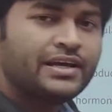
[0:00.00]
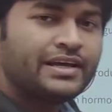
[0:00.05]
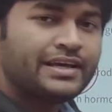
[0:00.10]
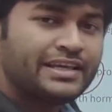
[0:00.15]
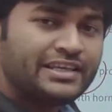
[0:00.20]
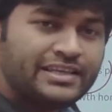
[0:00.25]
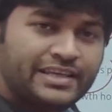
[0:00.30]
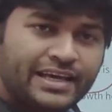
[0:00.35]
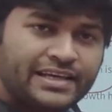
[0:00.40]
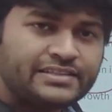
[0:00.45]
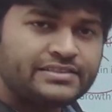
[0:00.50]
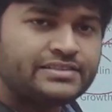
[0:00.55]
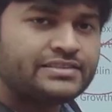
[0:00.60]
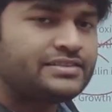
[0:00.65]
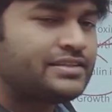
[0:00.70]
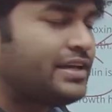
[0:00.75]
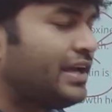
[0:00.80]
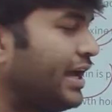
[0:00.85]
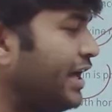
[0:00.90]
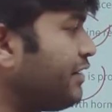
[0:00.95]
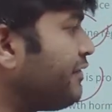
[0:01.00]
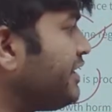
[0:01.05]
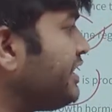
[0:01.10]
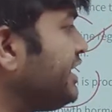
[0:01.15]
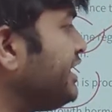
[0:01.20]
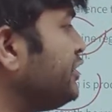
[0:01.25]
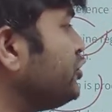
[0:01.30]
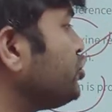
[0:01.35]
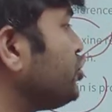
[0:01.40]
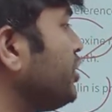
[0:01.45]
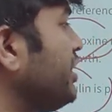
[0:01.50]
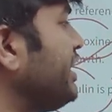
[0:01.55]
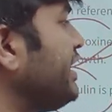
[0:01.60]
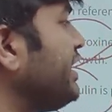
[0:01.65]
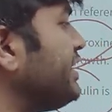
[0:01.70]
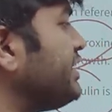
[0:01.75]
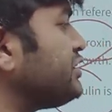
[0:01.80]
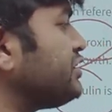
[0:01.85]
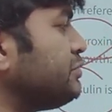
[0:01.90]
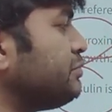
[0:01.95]
Yes, and when the insulin
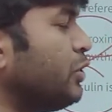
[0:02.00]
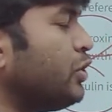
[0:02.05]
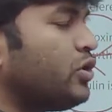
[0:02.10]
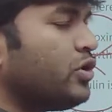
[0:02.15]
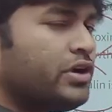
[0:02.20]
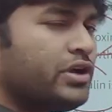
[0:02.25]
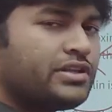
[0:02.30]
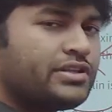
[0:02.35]
is more,